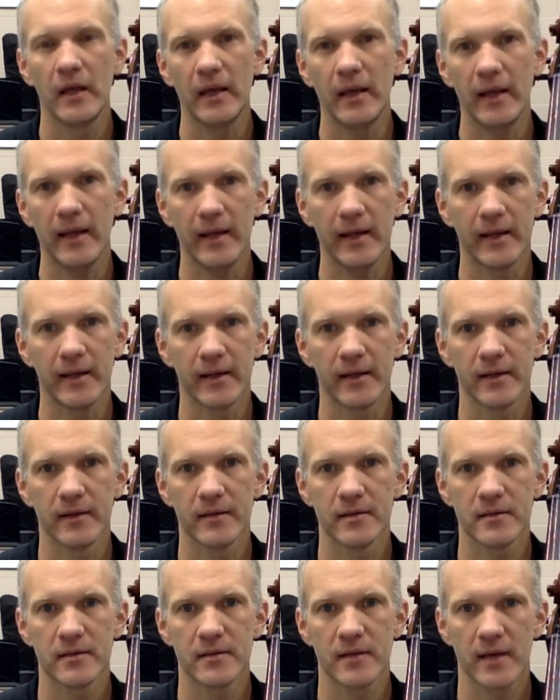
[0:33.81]

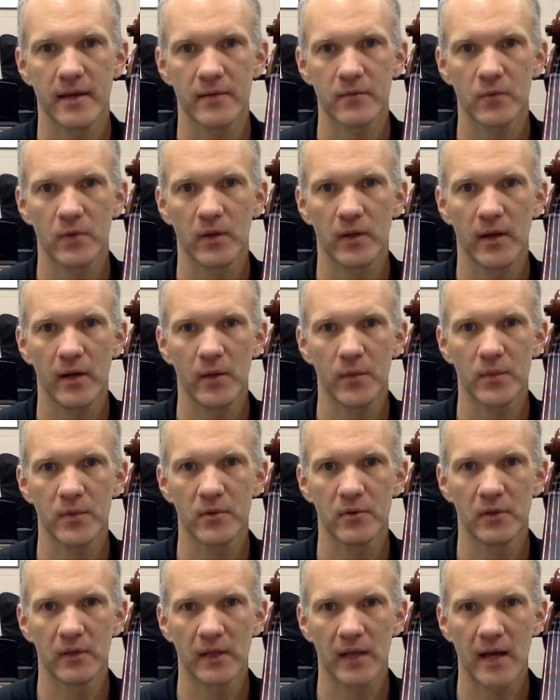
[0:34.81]
and that will help
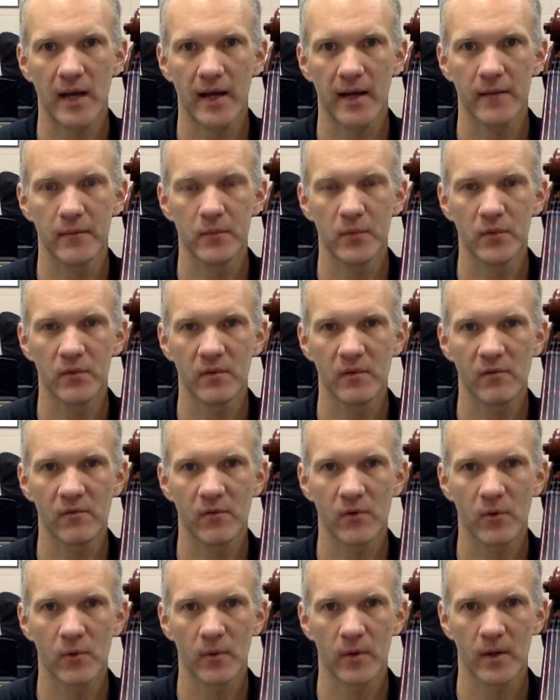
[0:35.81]
you a lot moving
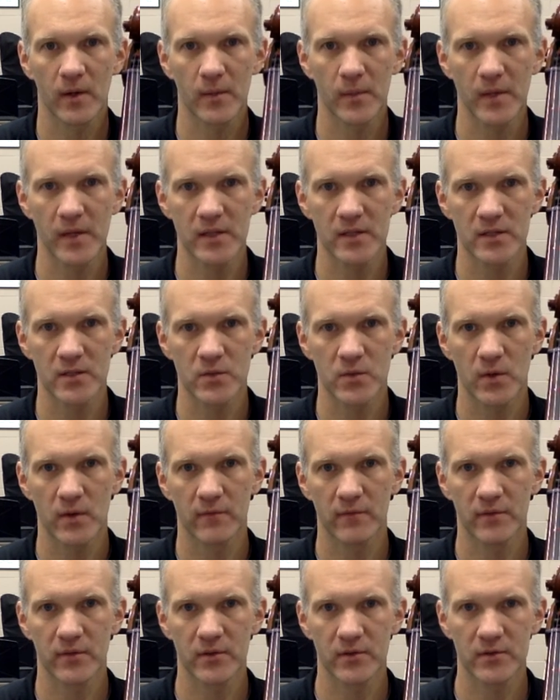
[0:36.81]
forward on pages 12
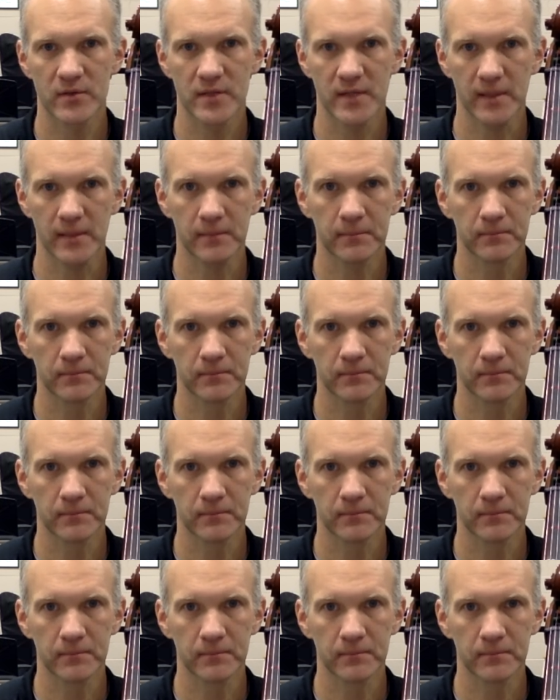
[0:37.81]
and 13.